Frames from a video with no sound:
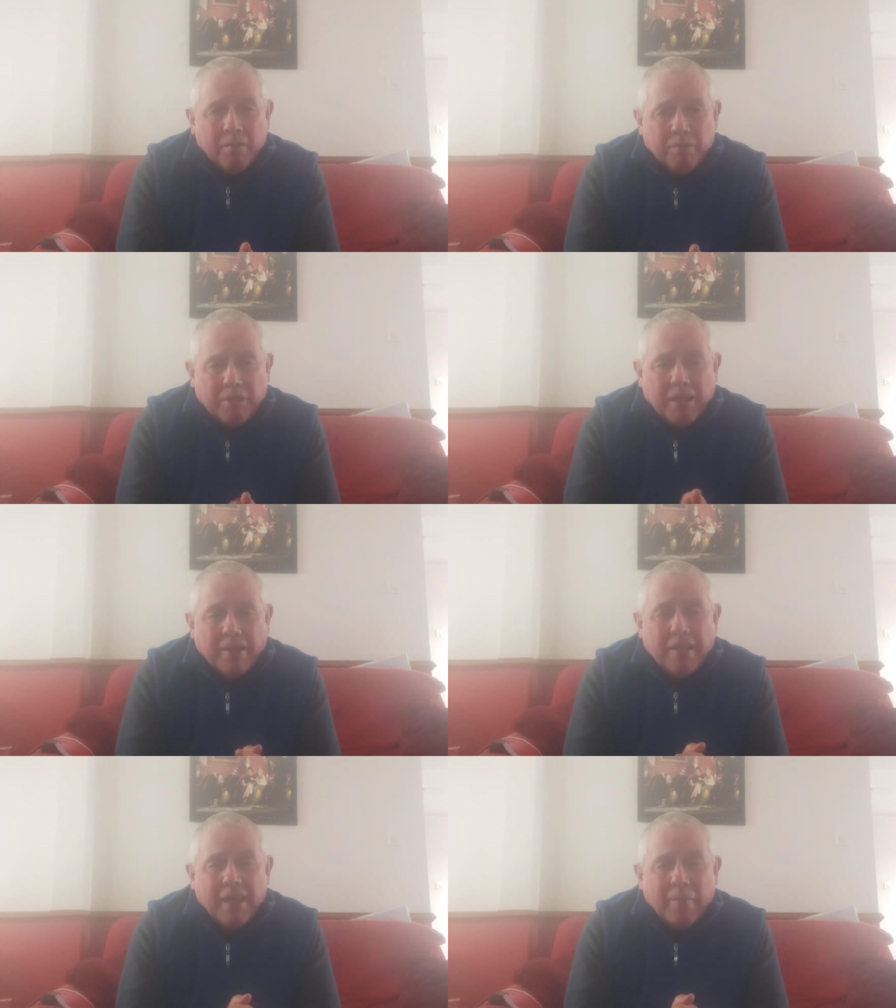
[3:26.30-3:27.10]
But
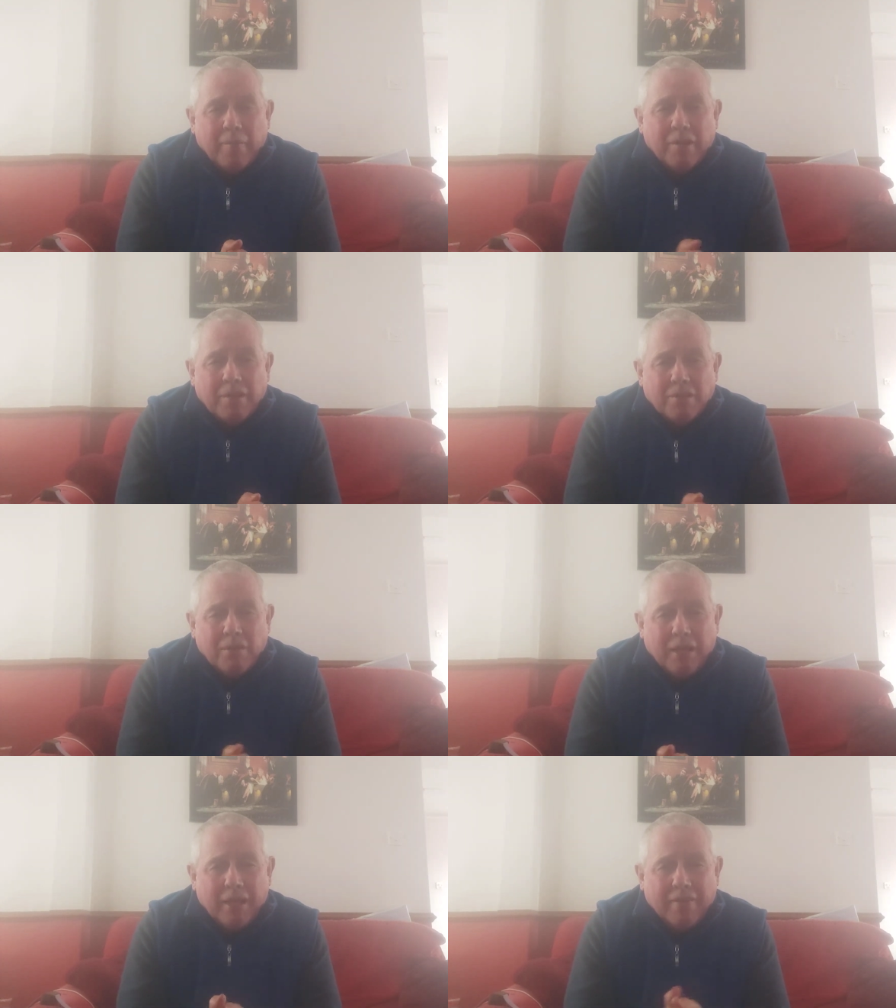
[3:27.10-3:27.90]
then the ambulance
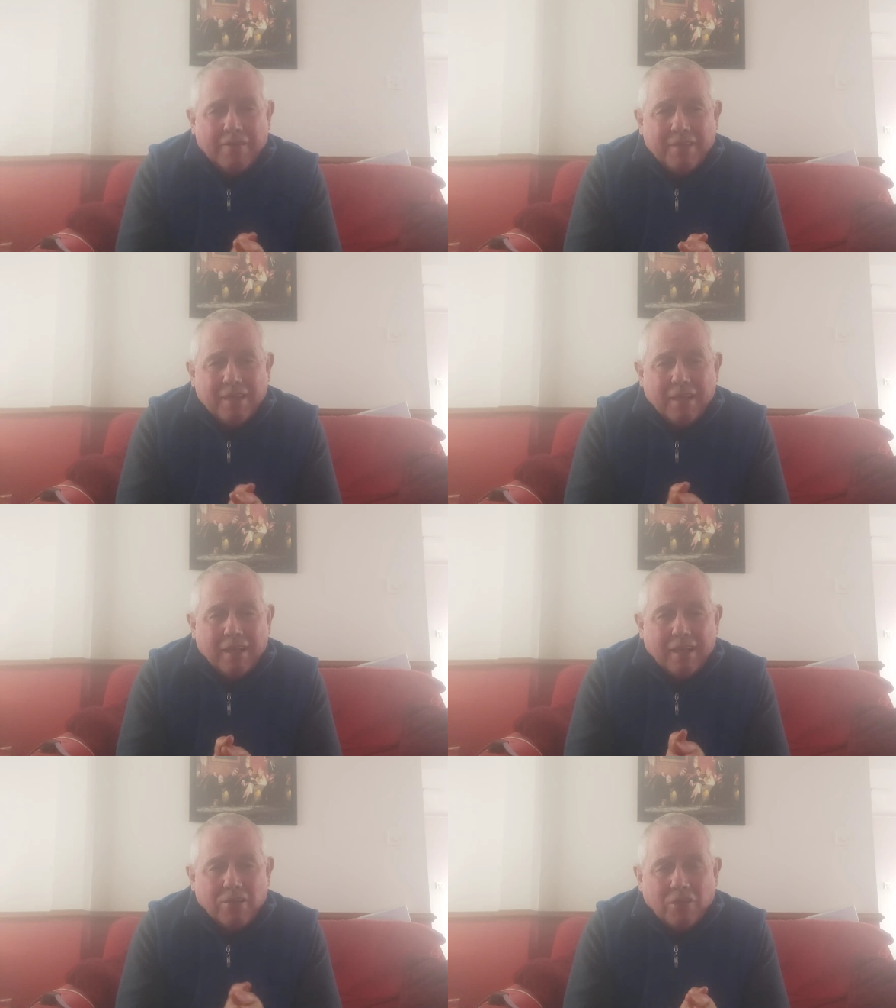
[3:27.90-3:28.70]
arrived
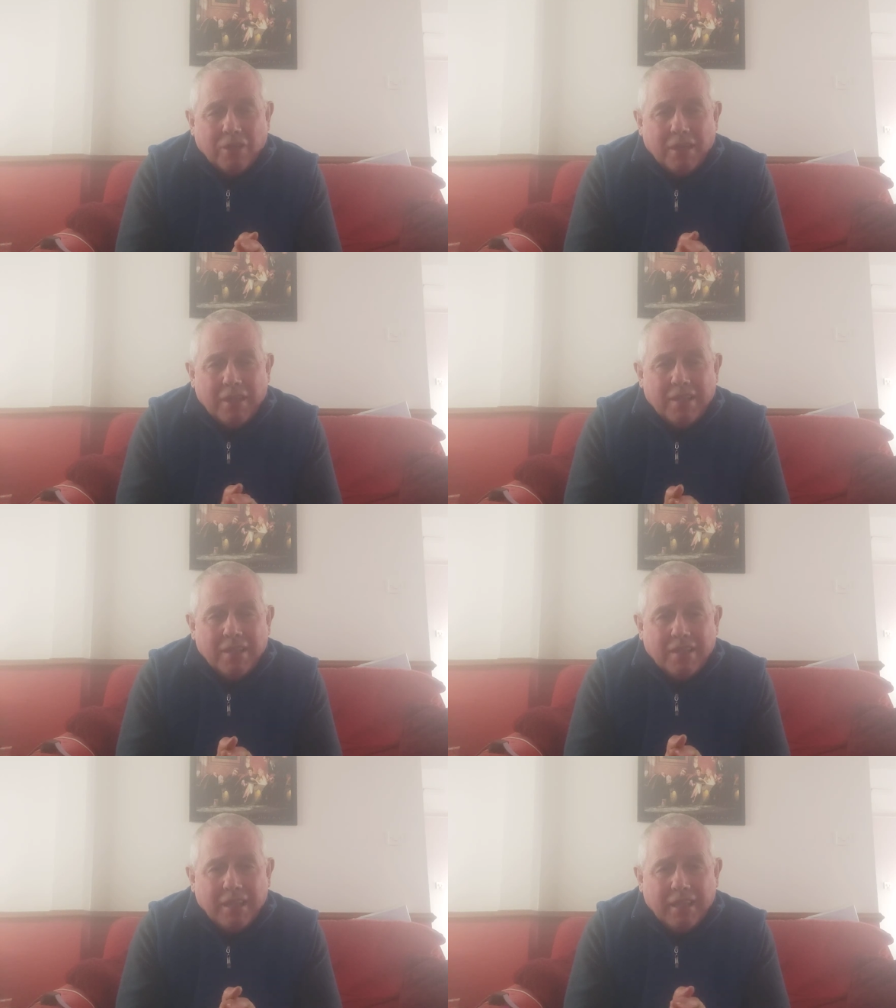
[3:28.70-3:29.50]
and done the
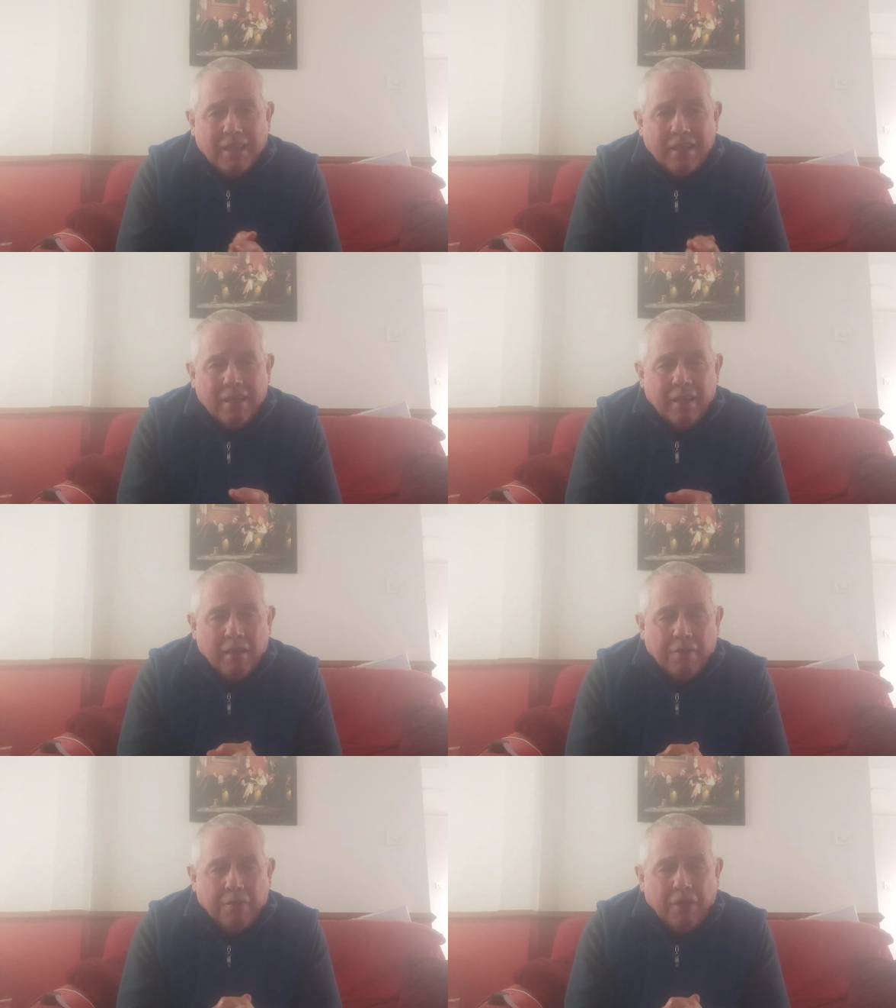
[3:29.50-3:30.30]
ECG,
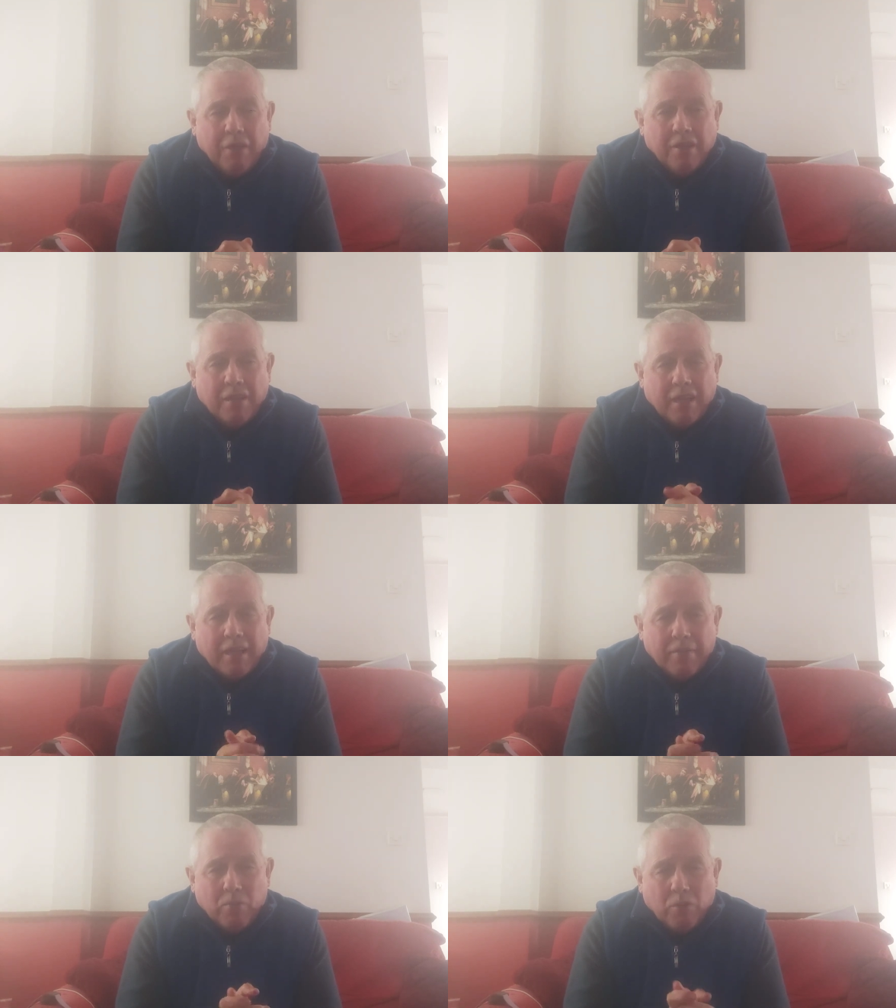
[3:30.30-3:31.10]
found out that
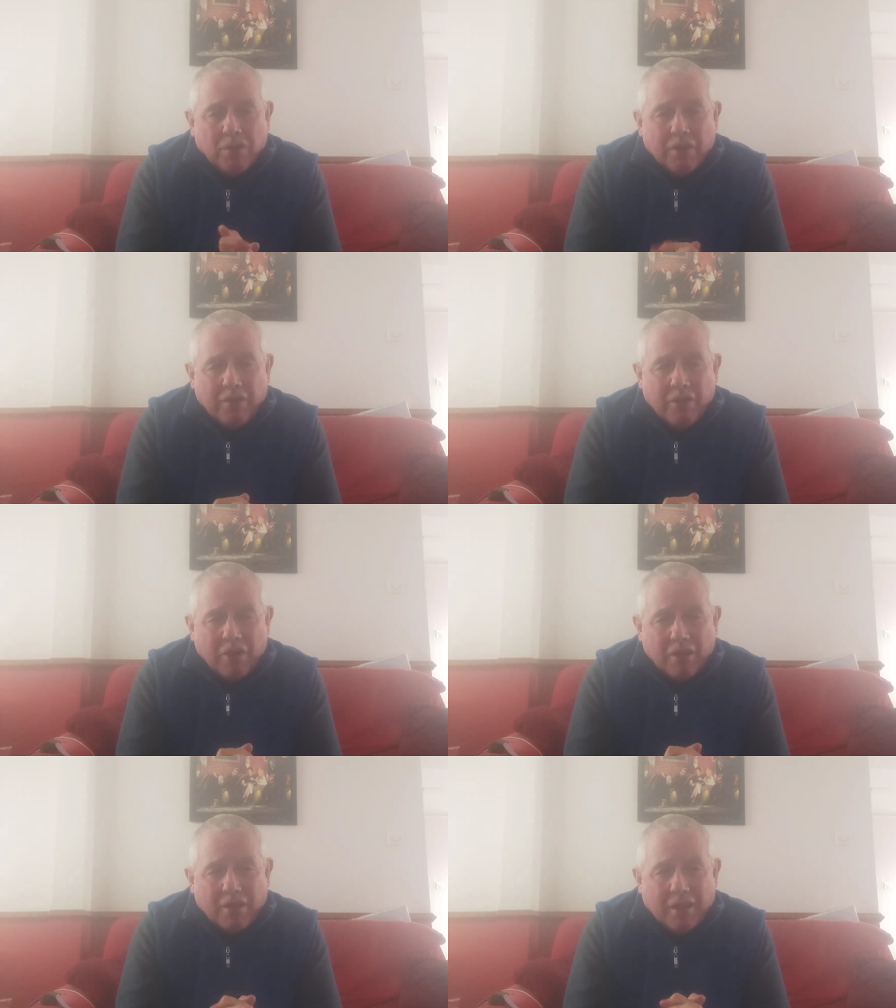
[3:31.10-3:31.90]
I was having a
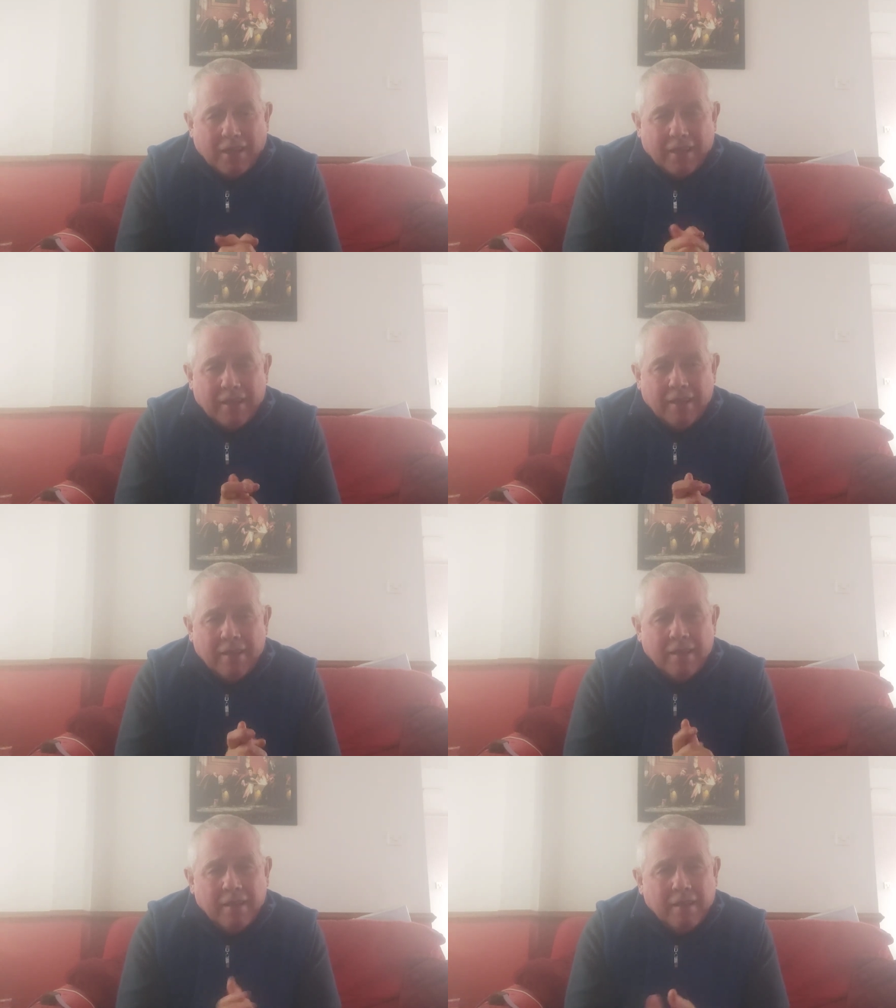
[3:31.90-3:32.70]
heart attack.
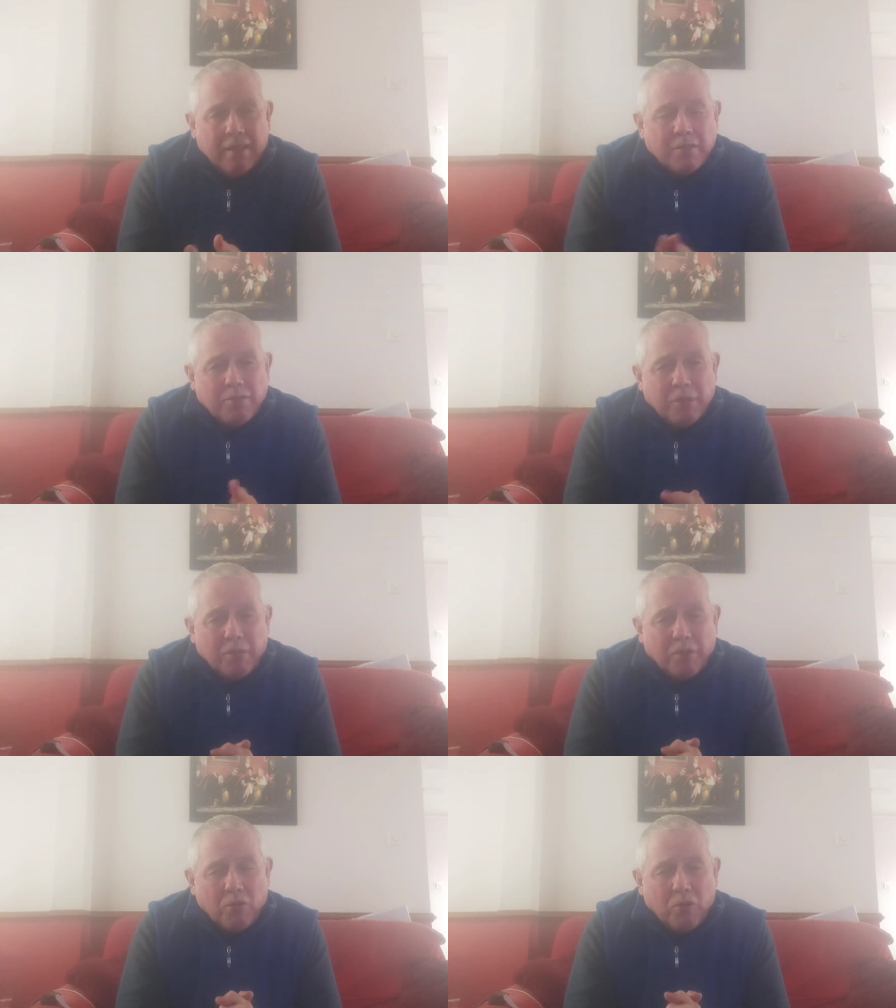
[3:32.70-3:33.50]
This was at
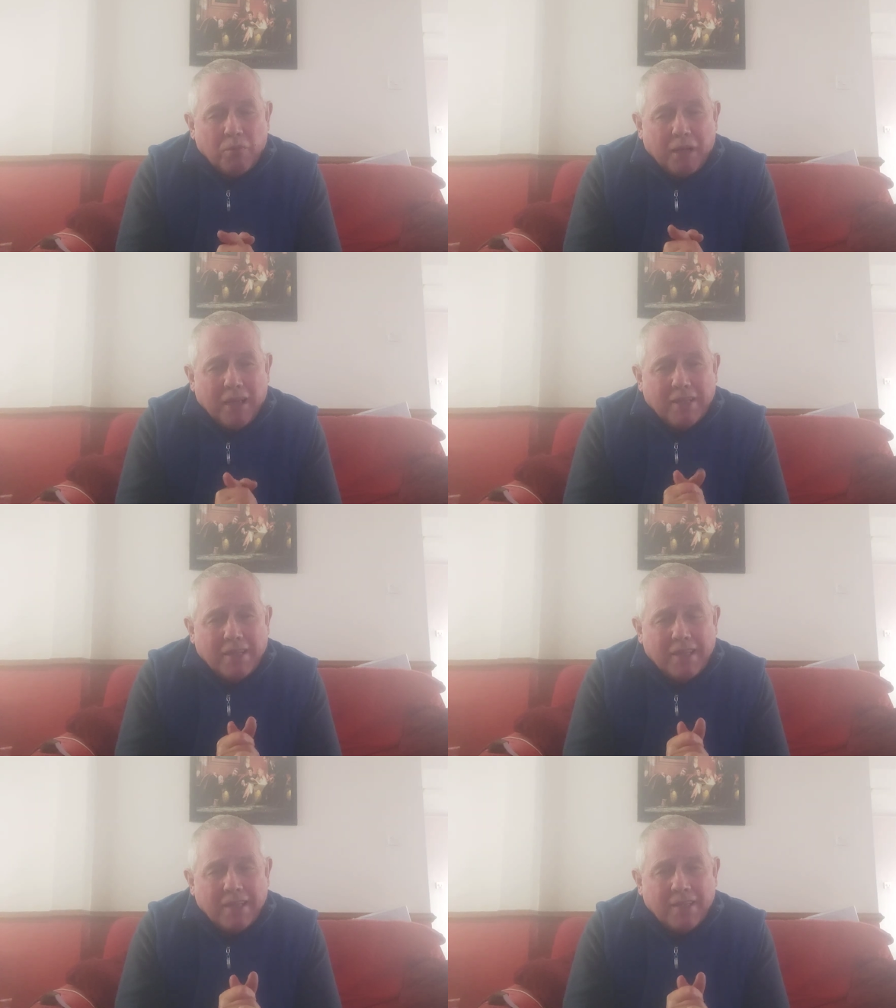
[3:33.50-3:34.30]
about
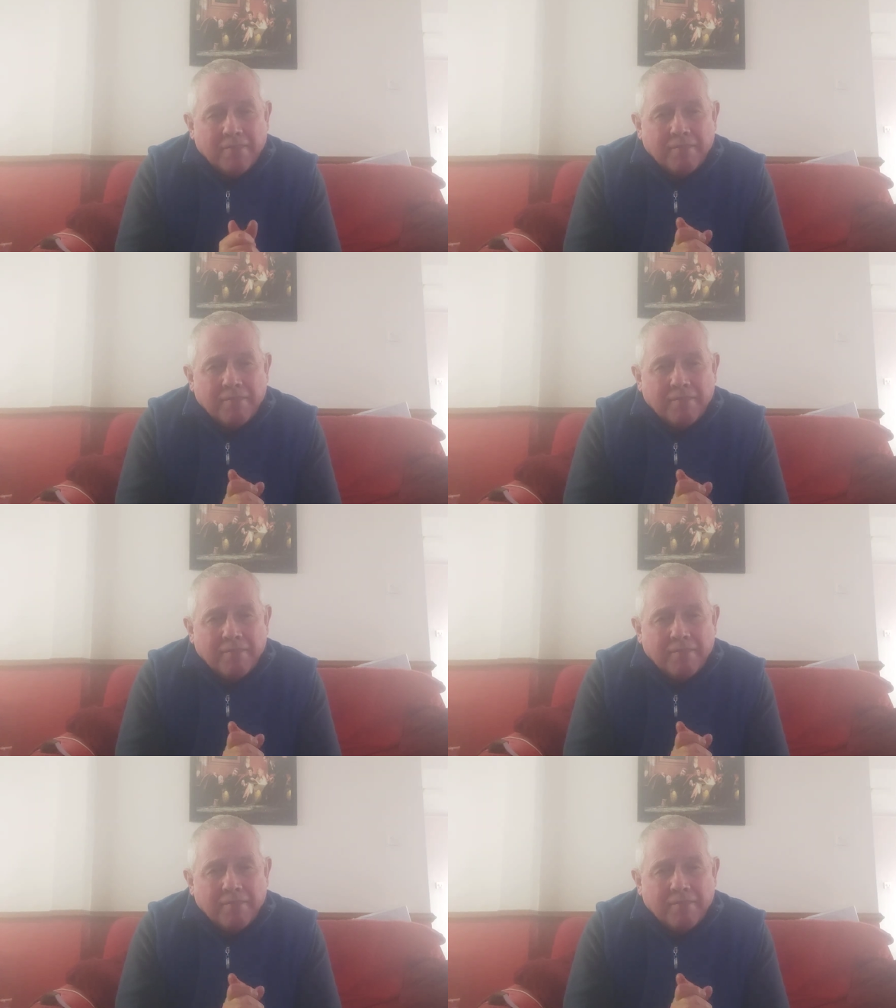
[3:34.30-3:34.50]
8:15.